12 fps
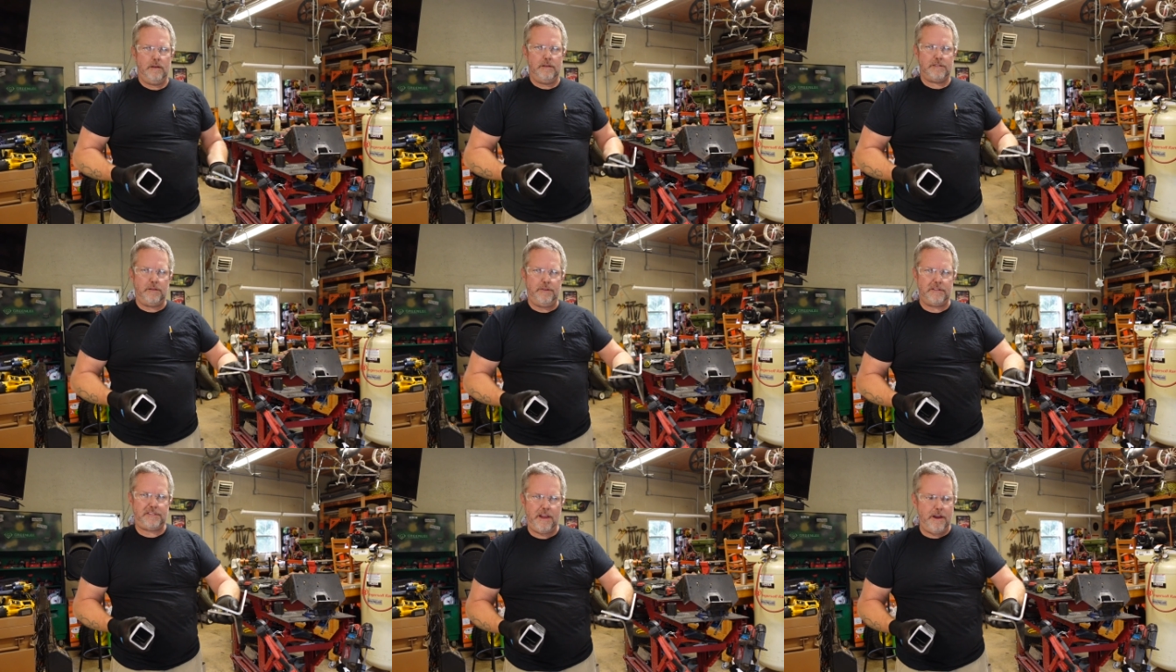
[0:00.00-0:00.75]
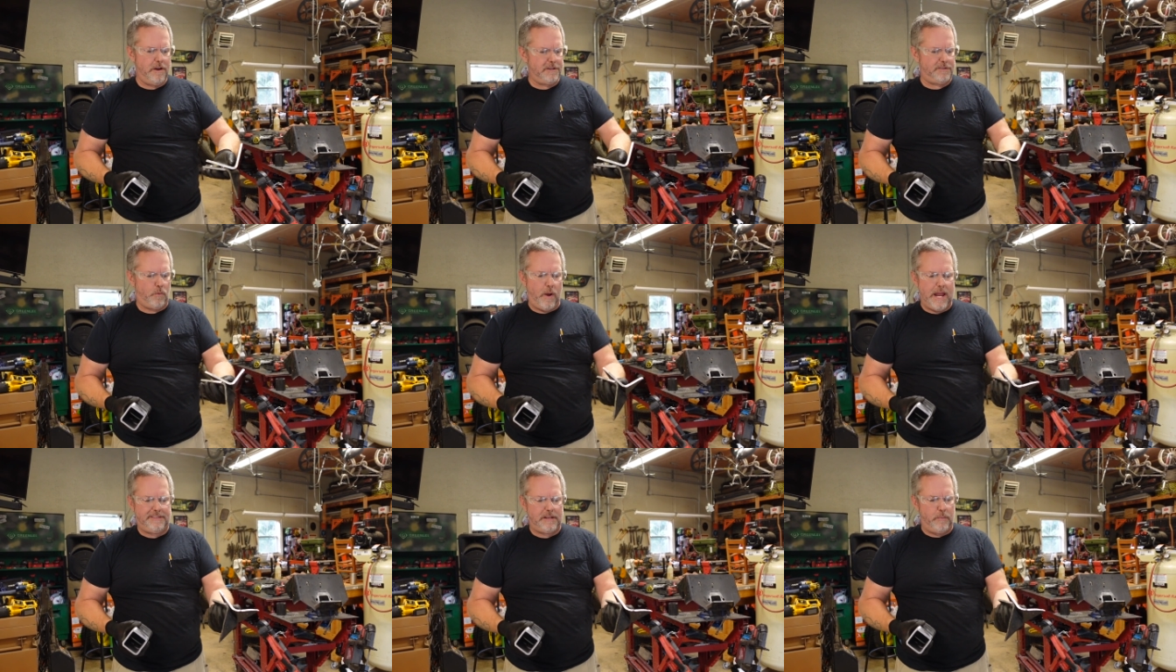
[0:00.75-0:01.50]
So this here is the
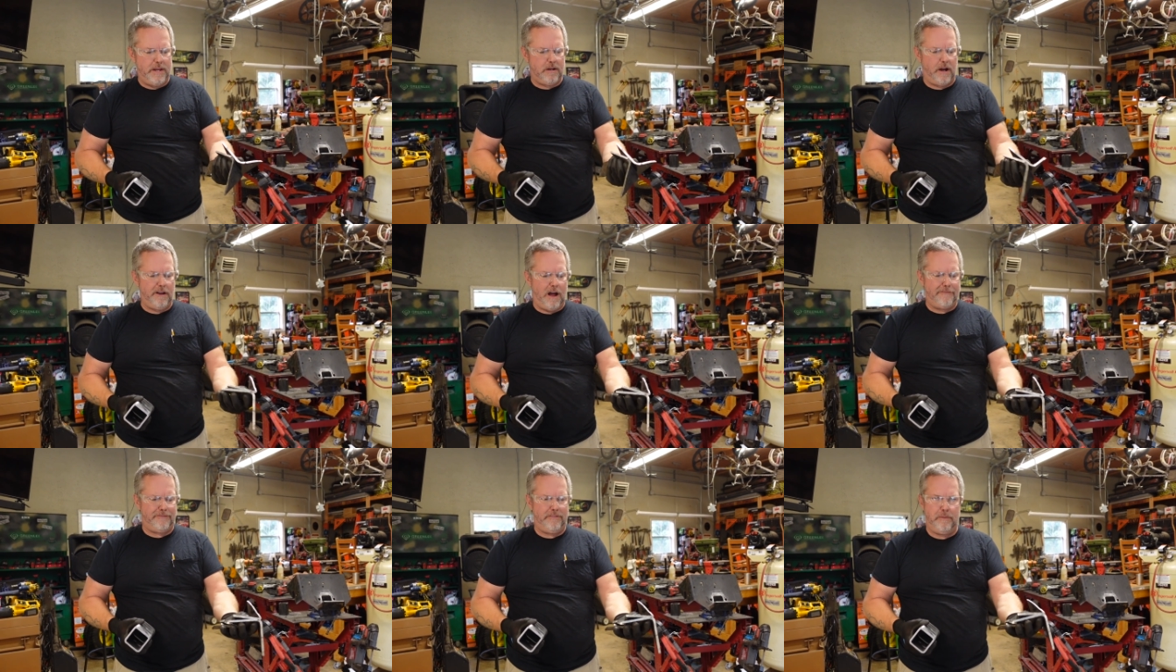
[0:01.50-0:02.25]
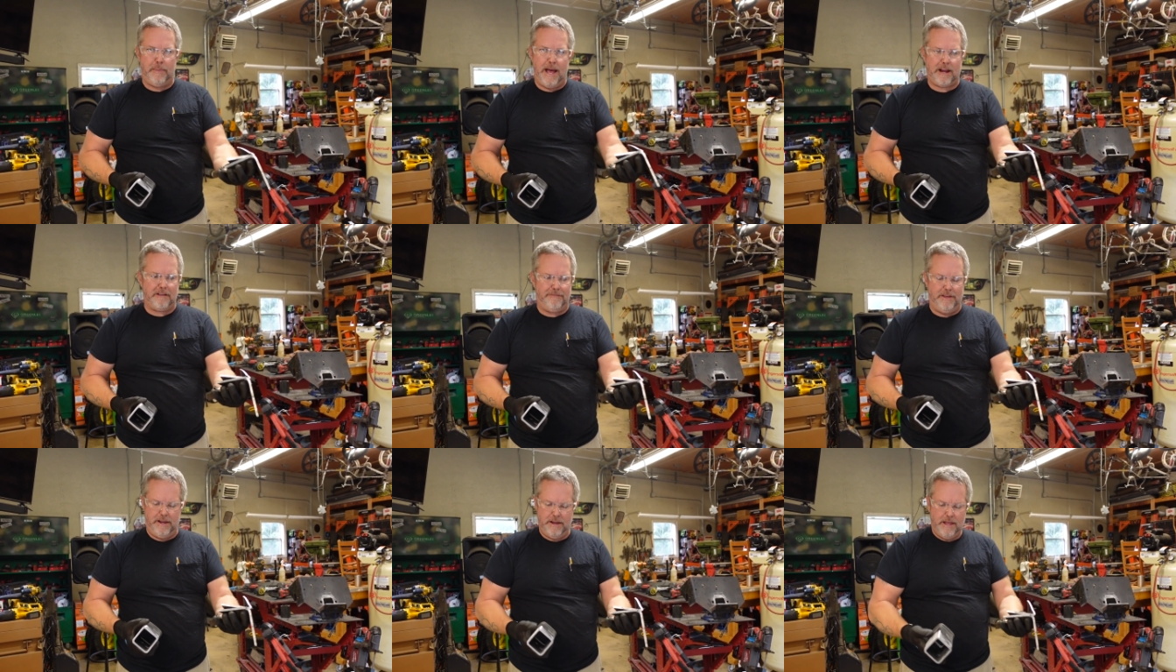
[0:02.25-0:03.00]
weight that we cut off of the back of
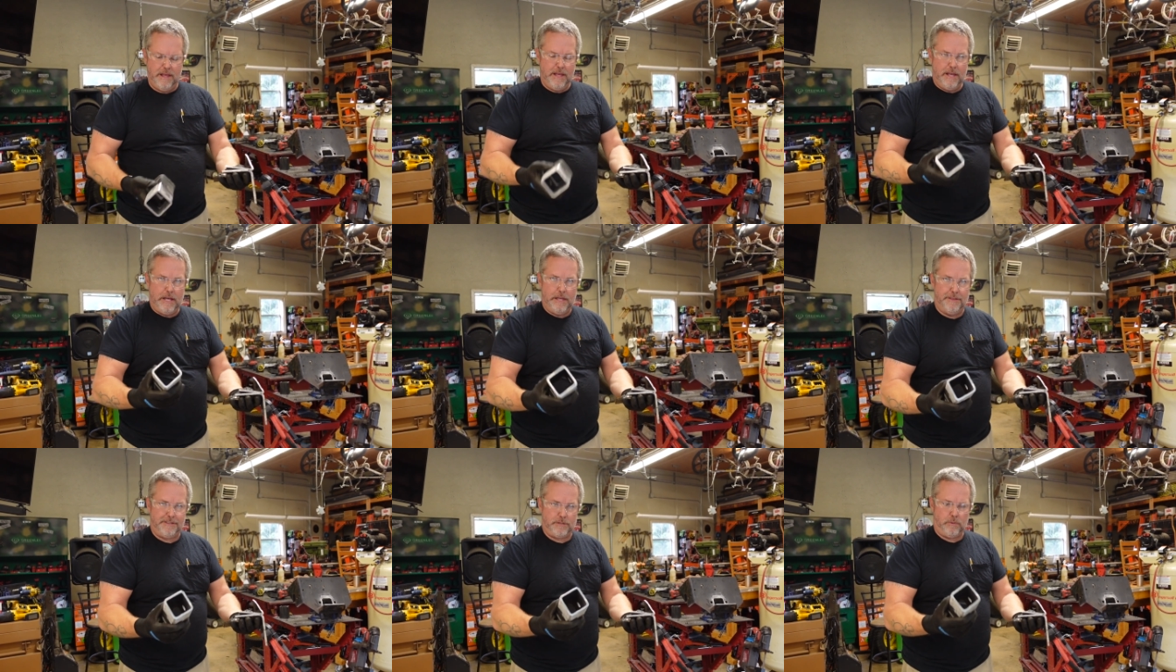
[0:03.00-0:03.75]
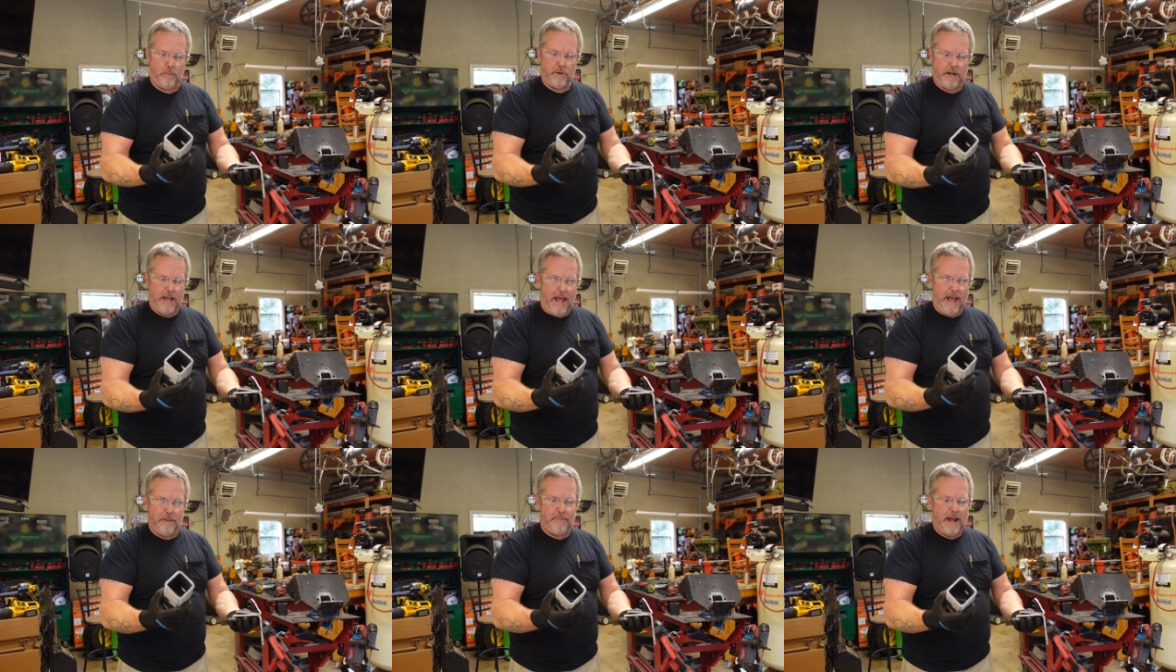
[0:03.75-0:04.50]
it, and this is what we're gonna
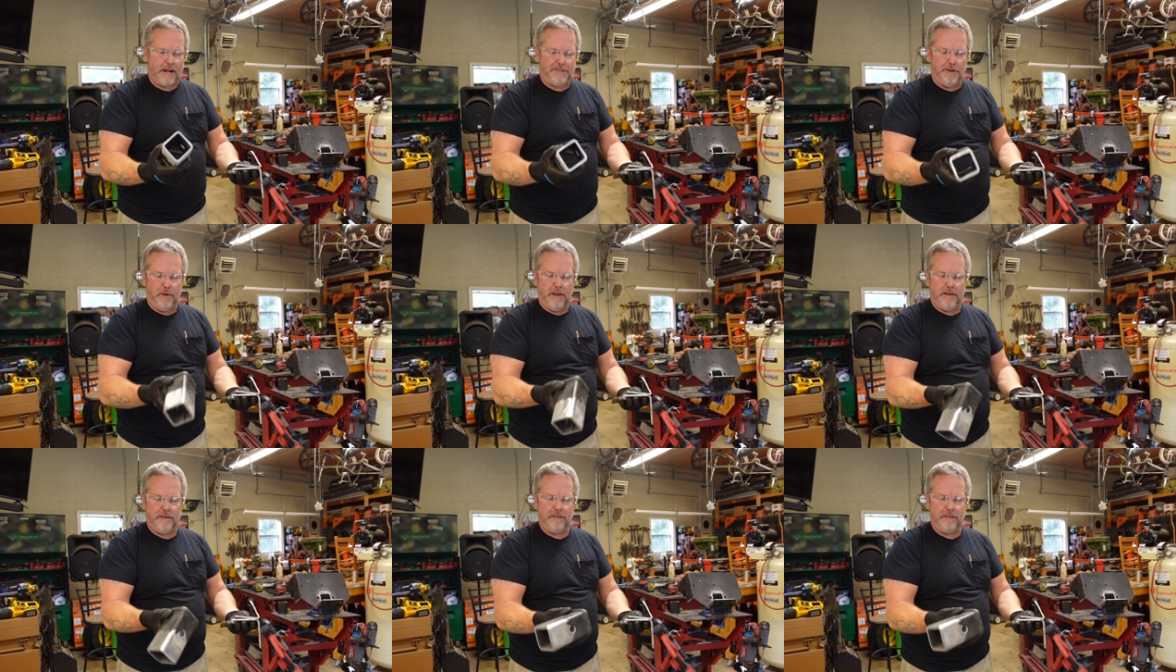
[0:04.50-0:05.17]
add back to it.